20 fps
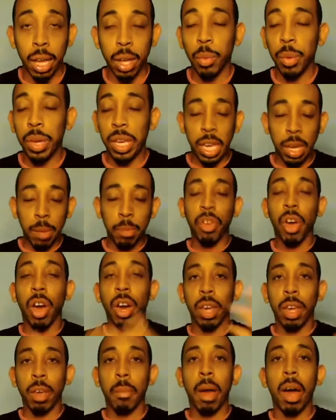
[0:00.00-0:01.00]
We keep
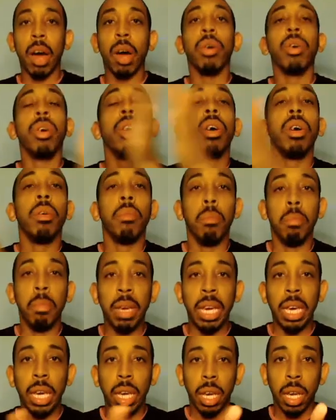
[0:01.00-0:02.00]
talking about
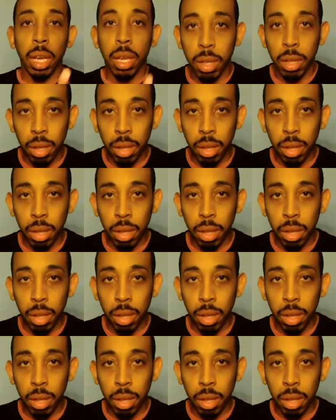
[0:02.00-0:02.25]
me